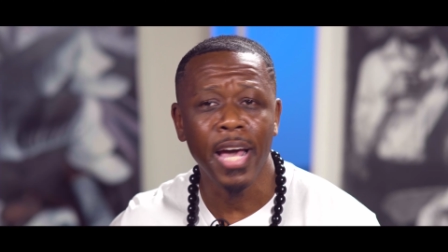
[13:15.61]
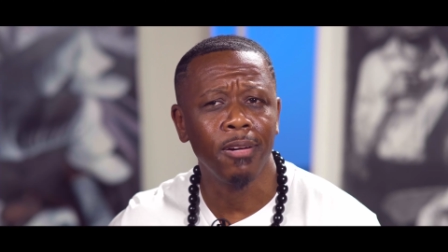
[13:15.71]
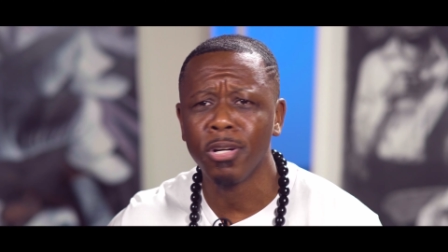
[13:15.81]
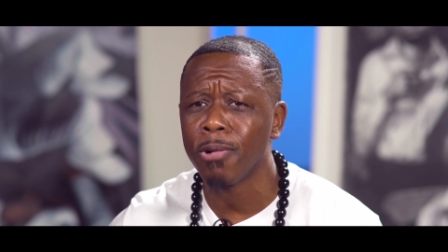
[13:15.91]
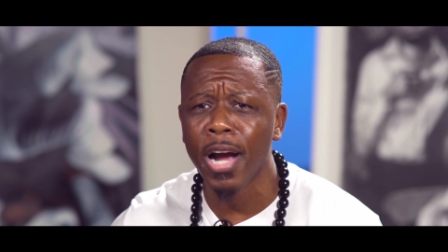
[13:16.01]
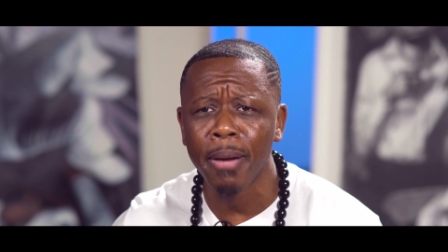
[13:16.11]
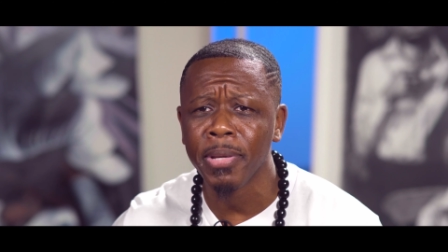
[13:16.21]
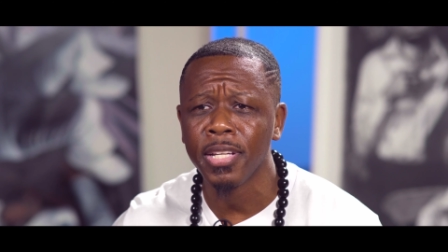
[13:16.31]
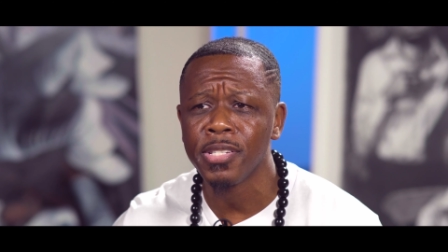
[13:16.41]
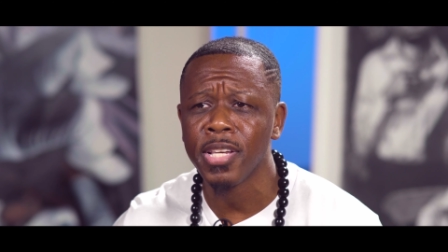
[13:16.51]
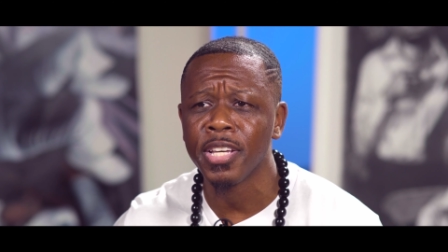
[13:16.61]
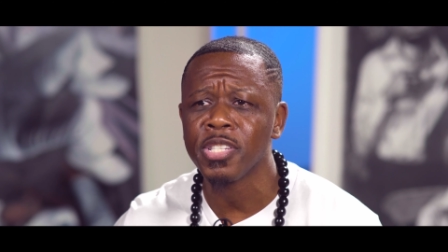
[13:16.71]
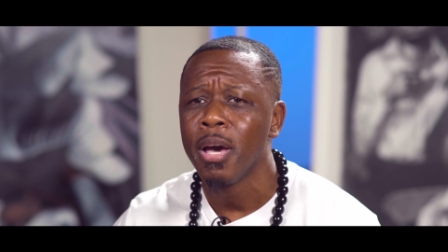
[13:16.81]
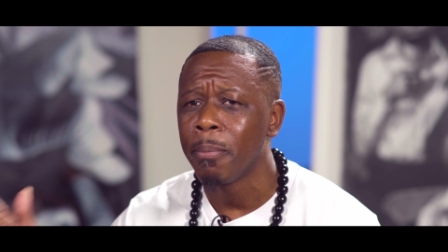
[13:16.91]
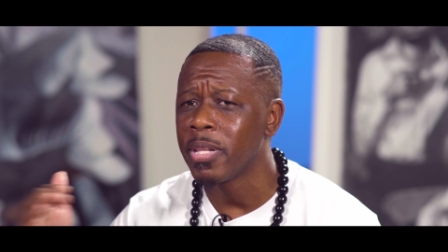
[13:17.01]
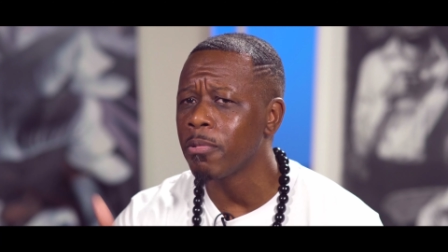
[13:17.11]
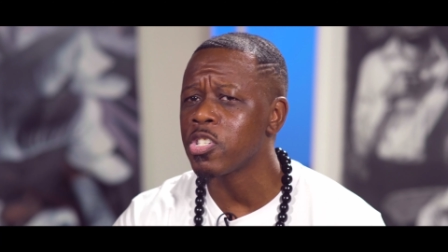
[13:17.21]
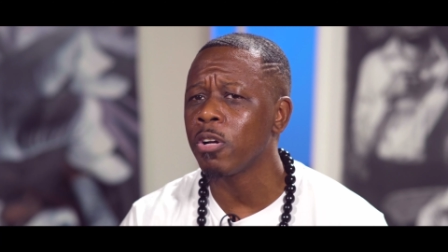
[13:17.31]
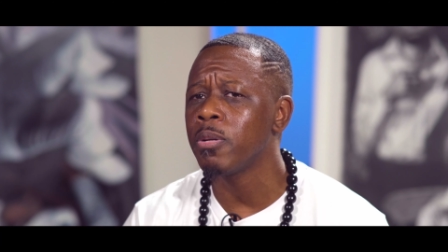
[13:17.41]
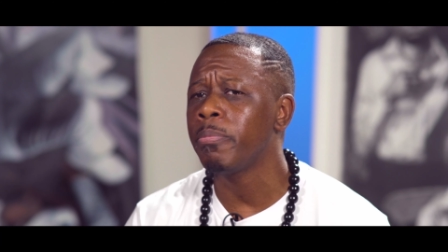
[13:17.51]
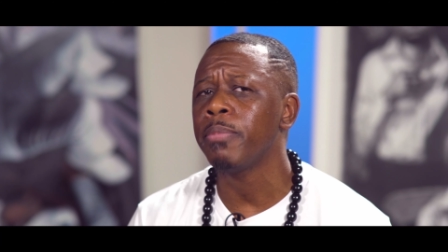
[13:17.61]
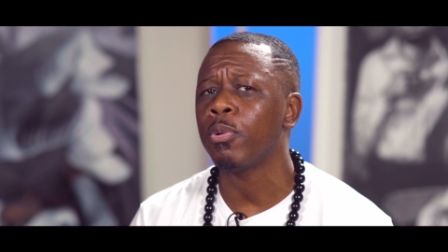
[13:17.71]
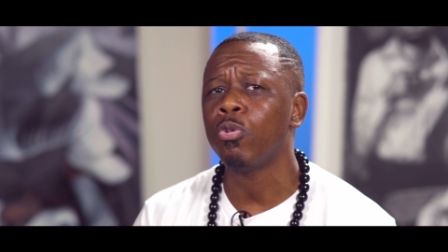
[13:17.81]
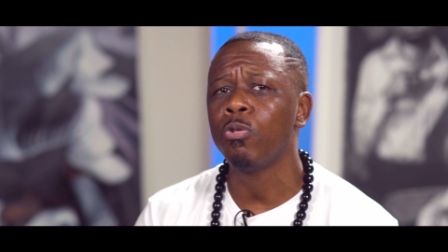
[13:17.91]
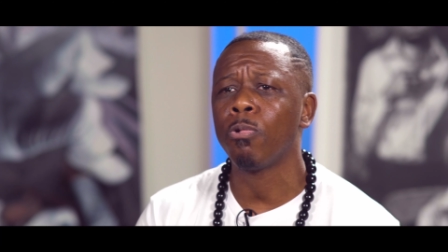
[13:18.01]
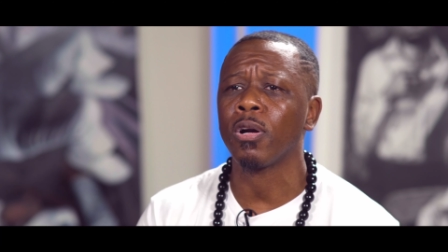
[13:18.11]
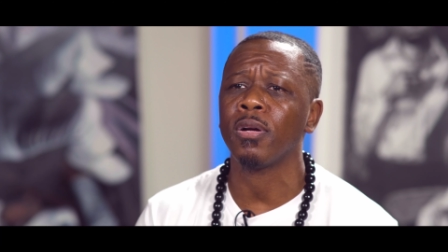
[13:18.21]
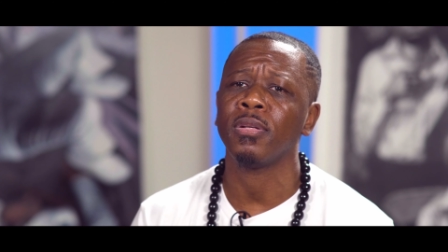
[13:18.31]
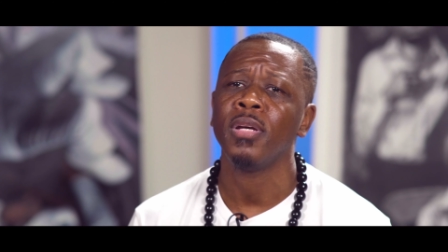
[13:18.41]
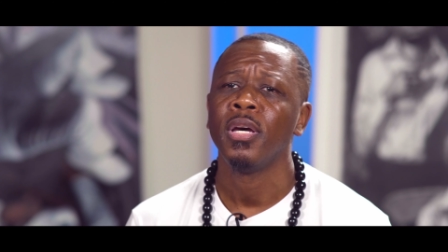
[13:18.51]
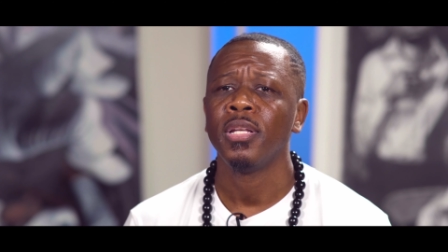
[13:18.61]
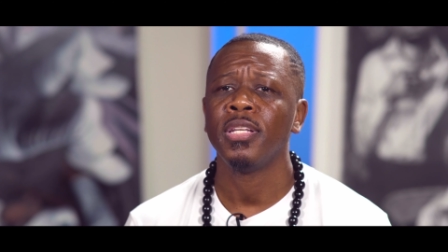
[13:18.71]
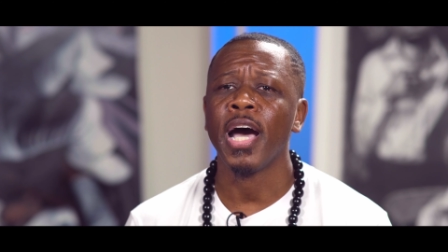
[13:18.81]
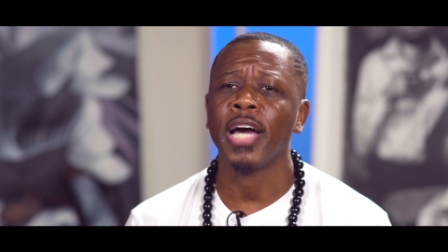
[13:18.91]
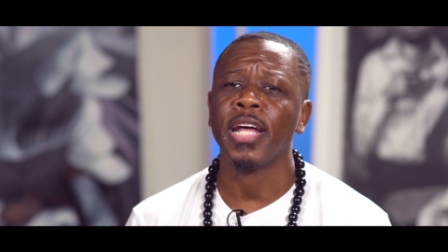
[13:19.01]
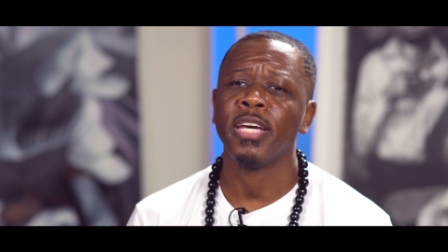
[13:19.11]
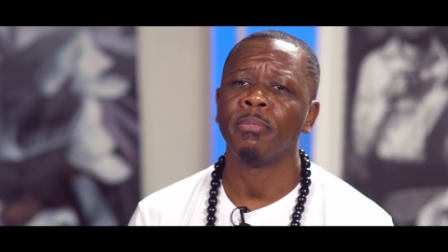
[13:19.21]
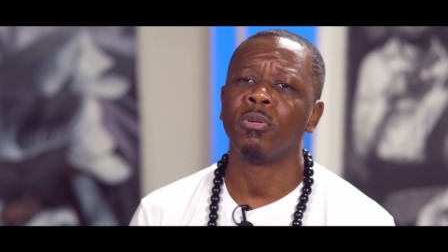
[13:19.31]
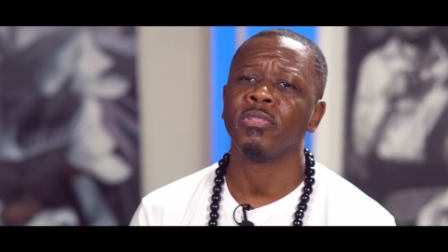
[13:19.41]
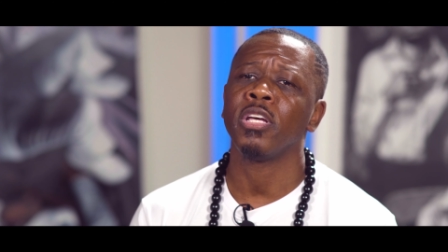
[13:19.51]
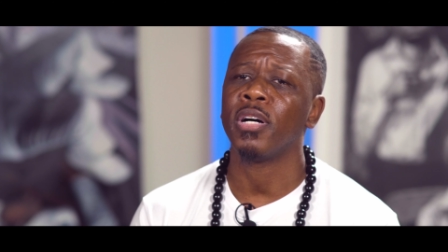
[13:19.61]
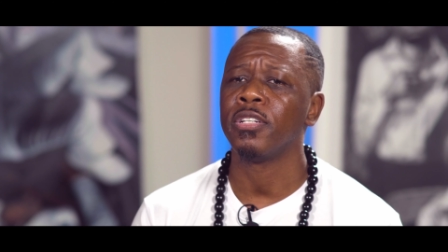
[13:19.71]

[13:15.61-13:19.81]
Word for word: I don't know where Omelas is, but there were certain people who were not able, you know,